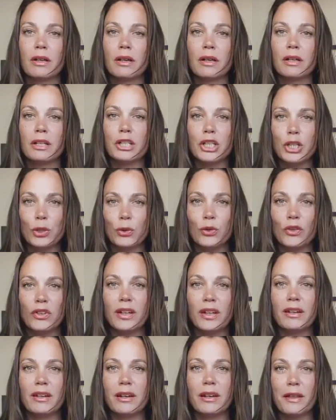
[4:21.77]

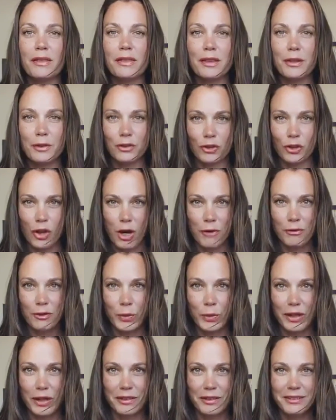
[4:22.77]
using the
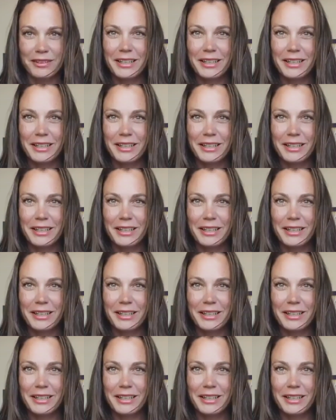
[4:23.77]
software.